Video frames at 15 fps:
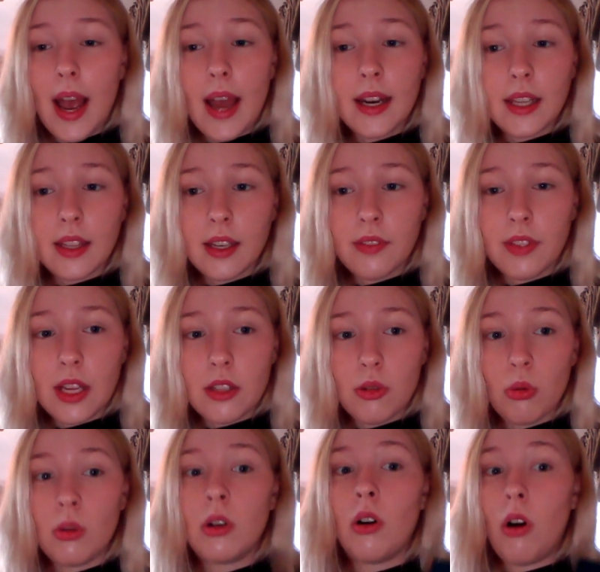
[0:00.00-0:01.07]
anything of that
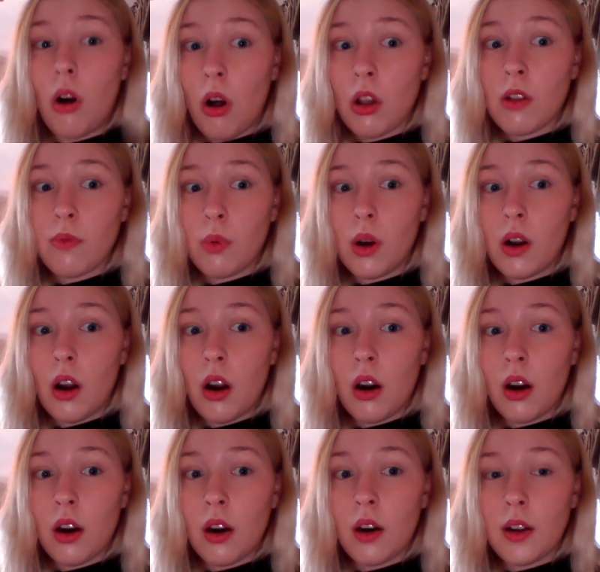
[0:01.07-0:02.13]
sort, all of what
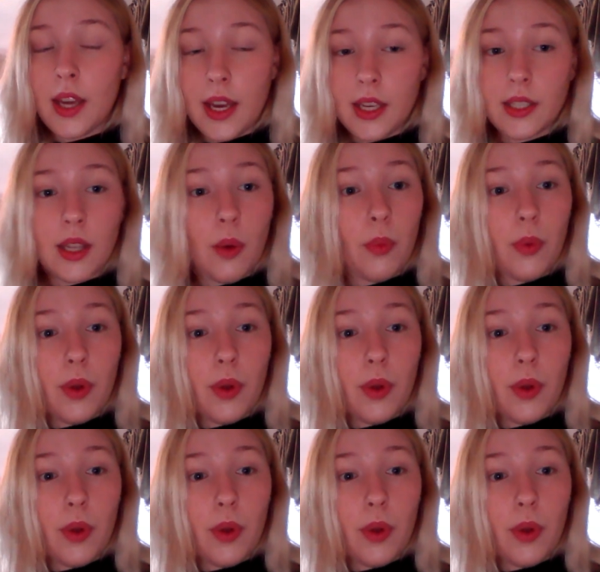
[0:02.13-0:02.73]
our case